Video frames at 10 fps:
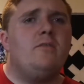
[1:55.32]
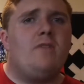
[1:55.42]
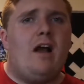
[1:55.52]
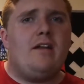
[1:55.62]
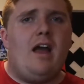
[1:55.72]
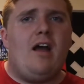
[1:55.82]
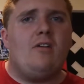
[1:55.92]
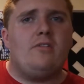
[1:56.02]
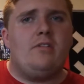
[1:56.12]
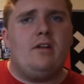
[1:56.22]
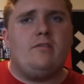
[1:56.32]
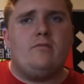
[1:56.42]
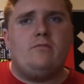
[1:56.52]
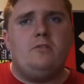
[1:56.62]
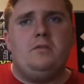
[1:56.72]
you find out that
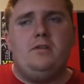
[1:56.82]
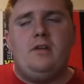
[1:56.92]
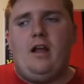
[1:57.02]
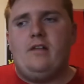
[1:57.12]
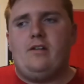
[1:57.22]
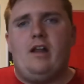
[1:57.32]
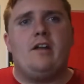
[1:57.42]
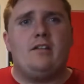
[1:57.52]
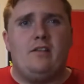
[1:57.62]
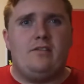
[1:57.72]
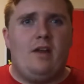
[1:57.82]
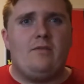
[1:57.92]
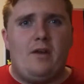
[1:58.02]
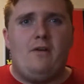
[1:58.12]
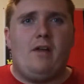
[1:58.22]
Ruben has a lot of
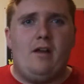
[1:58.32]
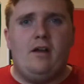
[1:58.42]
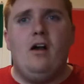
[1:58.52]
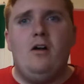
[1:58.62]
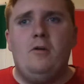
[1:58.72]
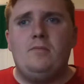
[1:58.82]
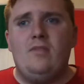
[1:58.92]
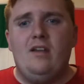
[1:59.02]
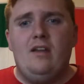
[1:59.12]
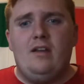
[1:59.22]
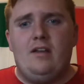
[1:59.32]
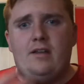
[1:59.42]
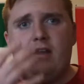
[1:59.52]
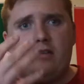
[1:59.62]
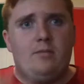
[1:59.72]
stuff going on at home.
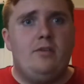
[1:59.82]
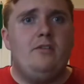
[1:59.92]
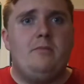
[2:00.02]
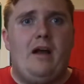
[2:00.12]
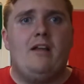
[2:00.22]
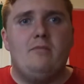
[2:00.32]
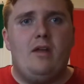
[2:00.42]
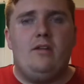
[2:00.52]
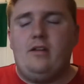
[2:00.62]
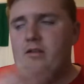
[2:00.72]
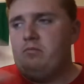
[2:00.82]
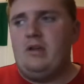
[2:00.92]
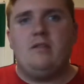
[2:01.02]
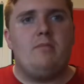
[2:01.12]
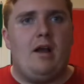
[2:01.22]
He gets abused by his mother, he gets
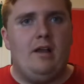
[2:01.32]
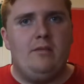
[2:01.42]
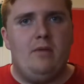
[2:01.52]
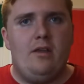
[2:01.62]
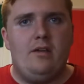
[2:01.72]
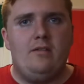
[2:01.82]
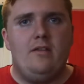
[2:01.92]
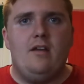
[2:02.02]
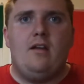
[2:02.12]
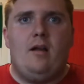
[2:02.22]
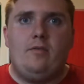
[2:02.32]
beat by his mother. I'm